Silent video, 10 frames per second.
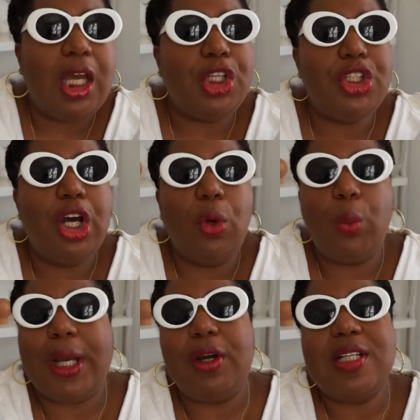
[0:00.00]
you know,
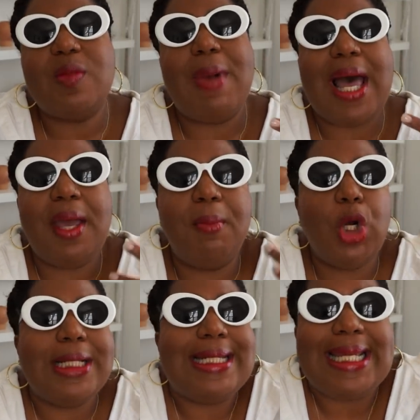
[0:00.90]
where is my
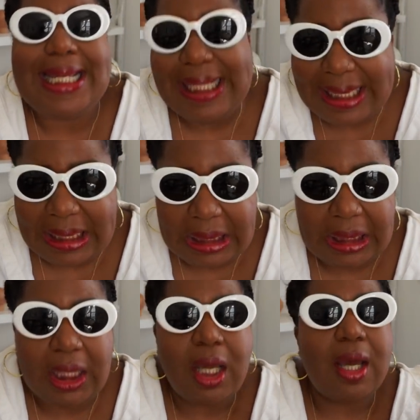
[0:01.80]

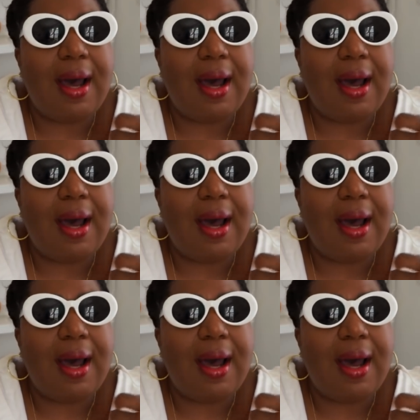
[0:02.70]
martini,